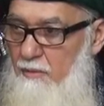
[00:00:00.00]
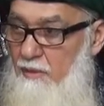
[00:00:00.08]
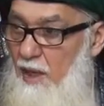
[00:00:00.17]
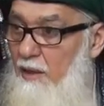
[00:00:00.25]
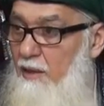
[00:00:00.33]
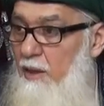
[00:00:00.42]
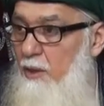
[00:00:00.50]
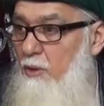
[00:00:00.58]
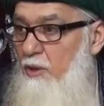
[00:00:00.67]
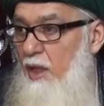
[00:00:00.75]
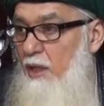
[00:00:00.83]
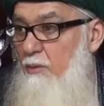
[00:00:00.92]
Then he
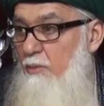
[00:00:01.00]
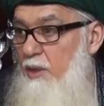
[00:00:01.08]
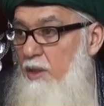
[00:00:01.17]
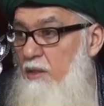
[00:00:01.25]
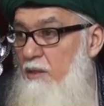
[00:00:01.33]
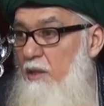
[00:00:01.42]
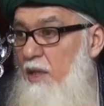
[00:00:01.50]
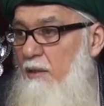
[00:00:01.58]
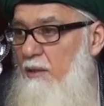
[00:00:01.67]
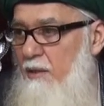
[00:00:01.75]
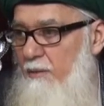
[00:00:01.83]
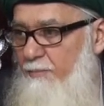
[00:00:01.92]
looked at me, he
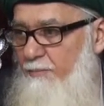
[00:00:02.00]
said,